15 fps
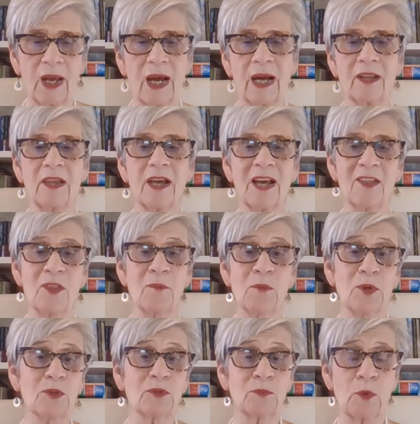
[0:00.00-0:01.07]
and the
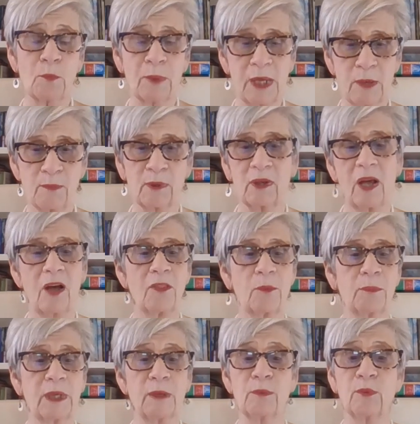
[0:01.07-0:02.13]
mutable people are the
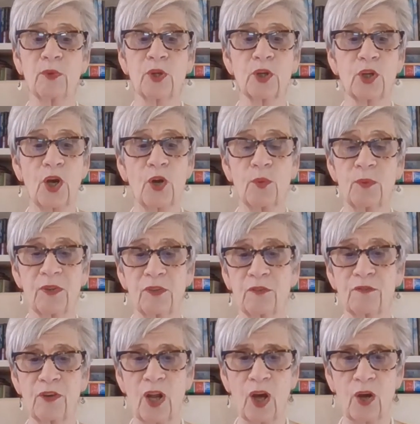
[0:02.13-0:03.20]
people that go with the
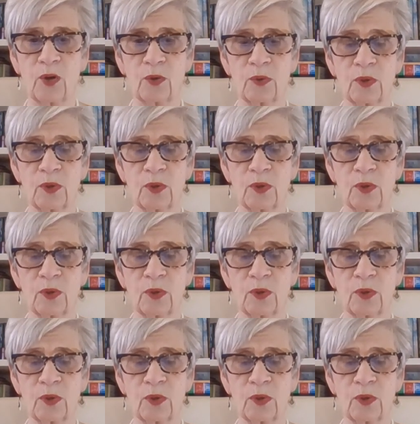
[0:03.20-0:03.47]
flow.